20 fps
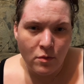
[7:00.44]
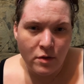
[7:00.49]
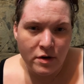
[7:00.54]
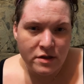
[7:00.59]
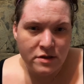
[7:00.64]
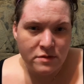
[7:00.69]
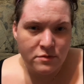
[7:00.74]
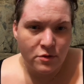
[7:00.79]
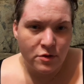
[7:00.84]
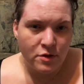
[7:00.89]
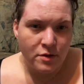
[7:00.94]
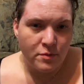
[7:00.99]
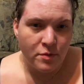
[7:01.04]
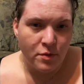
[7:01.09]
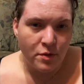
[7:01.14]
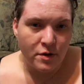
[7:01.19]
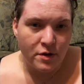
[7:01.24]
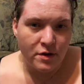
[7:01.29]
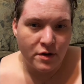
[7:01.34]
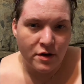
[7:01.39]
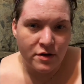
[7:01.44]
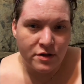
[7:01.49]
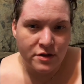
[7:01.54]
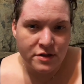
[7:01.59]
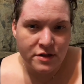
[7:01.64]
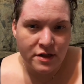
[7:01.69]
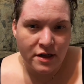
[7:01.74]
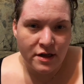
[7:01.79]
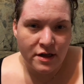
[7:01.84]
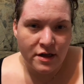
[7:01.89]
What is more important,
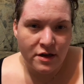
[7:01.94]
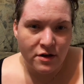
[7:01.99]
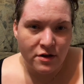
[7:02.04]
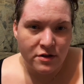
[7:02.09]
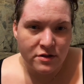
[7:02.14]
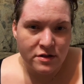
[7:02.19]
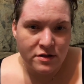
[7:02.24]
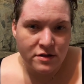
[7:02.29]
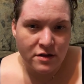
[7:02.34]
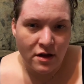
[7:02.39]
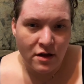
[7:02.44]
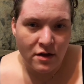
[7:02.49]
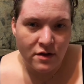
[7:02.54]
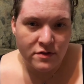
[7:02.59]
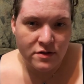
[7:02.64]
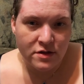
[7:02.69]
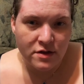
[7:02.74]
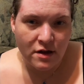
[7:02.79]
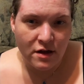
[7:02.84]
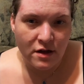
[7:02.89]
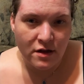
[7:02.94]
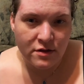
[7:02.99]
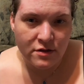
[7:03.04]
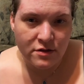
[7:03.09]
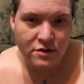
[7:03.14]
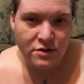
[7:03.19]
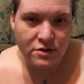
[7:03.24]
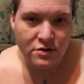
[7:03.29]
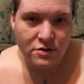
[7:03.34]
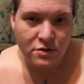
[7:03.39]
understanding ourselves and
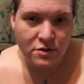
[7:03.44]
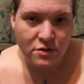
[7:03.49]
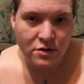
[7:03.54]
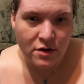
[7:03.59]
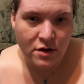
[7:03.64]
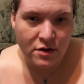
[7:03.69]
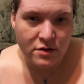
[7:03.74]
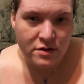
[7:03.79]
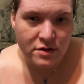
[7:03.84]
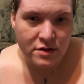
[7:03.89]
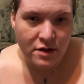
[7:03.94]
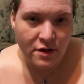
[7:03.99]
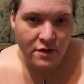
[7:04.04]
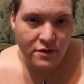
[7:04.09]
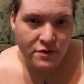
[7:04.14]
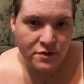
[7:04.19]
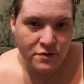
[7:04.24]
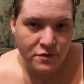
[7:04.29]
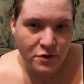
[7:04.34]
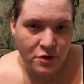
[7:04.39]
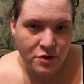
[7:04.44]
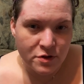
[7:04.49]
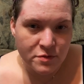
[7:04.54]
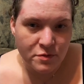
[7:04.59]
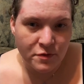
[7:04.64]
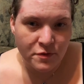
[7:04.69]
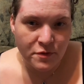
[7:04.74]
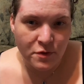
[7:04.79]
others or ourselves first